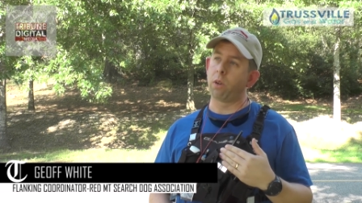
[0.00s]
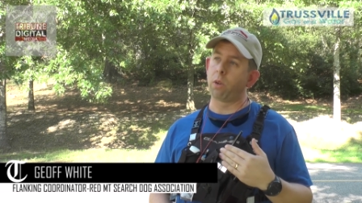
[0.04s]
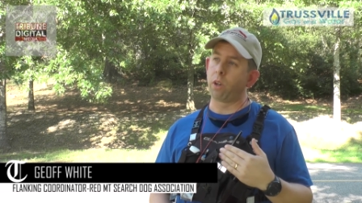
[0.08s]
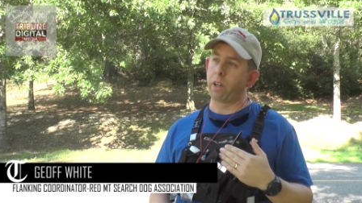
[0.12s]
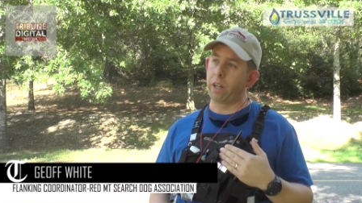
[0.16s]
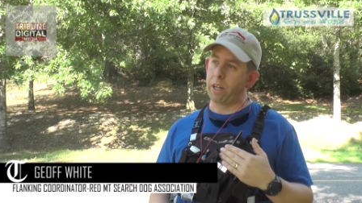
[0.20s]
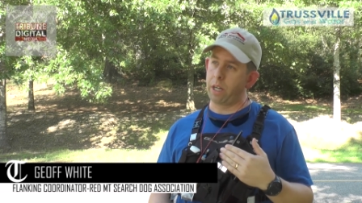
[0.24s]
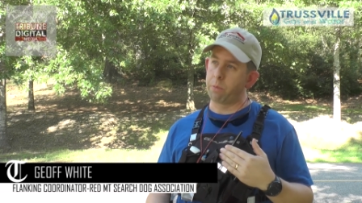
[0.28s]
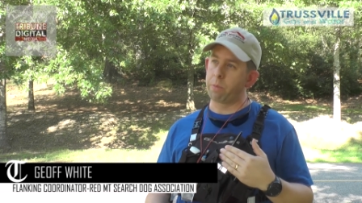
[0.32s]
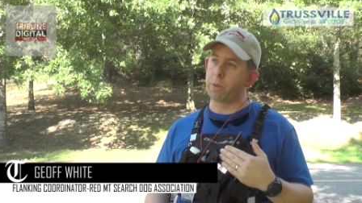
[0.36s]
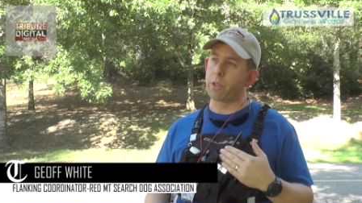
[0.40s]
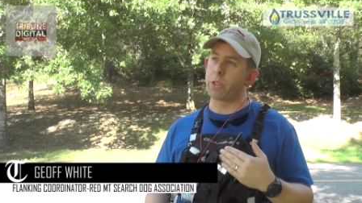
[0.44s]

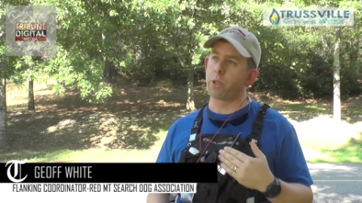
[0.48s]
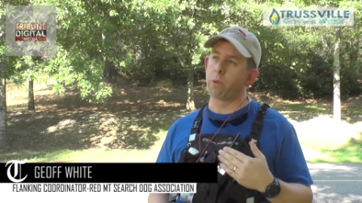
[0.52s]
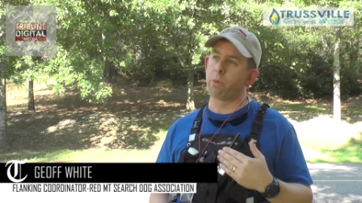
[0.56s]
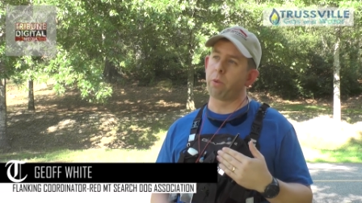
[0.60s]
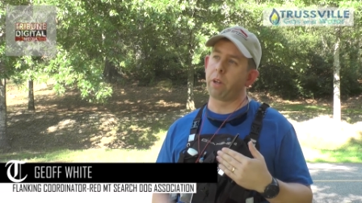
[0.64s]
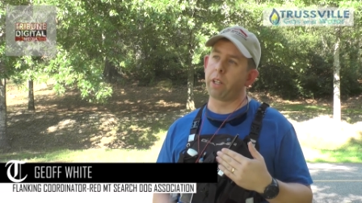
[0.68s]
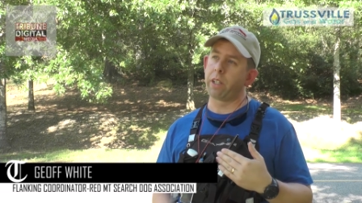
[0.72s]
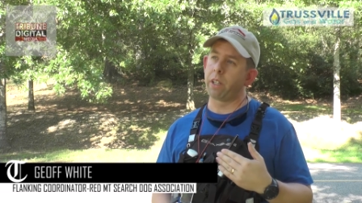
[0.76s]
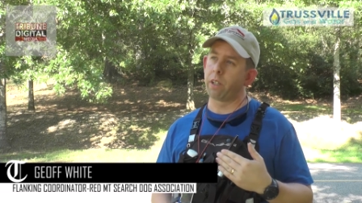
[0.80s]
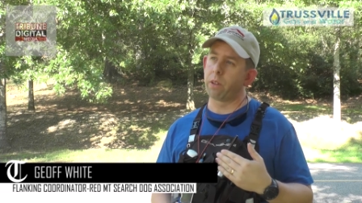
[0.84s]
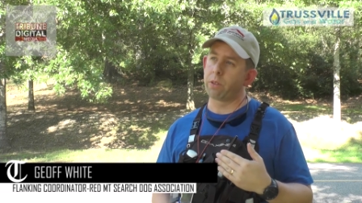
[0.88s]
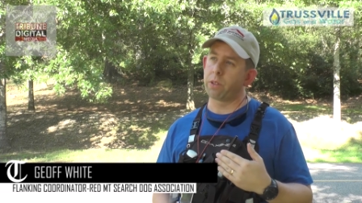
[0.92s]
or amateur
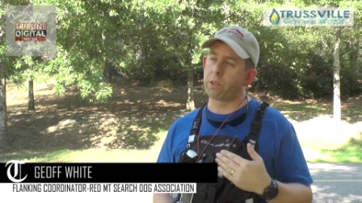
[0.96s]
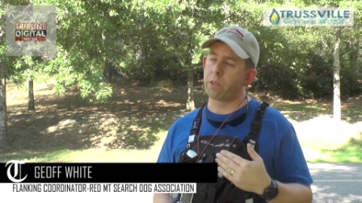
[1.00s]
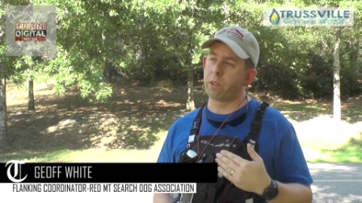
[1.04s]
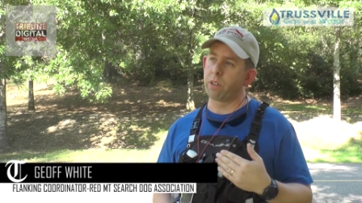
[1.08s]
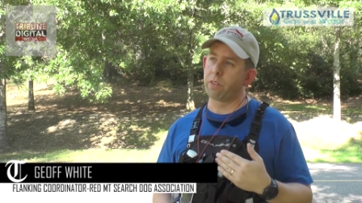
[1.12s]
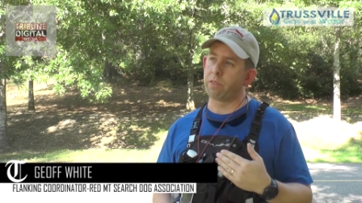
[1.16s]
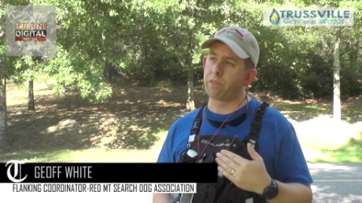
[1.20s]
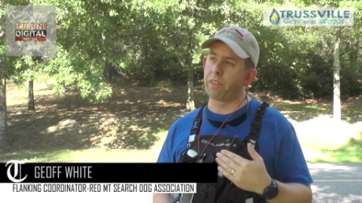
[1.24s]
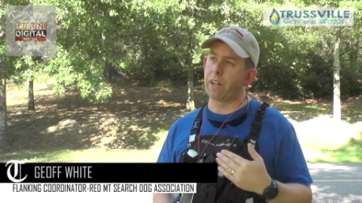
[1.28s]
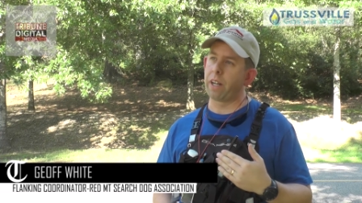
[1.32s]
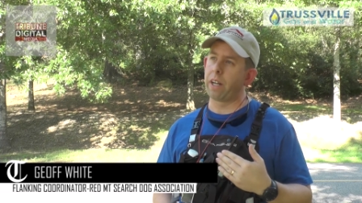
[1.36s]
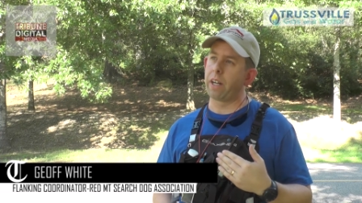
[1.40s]
radio
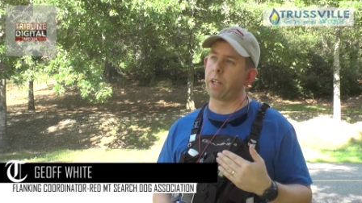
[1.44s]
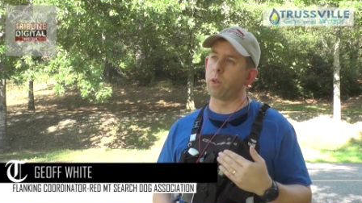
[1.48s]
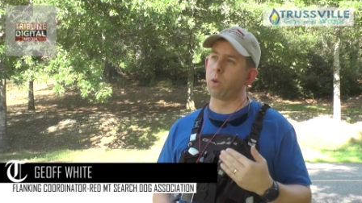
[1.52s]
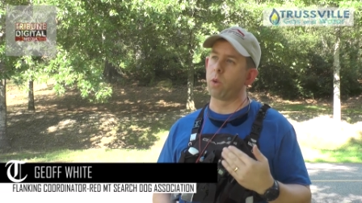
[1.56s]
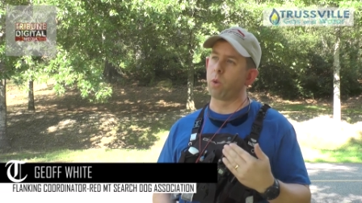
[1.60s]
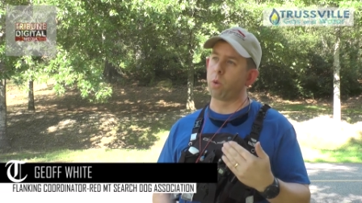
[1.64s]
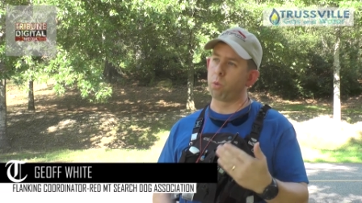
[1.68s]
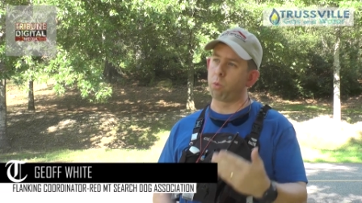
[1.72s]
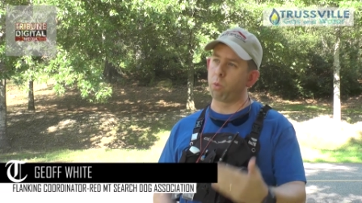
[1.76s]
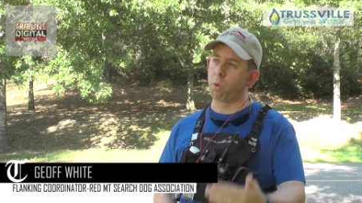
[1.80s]
certified or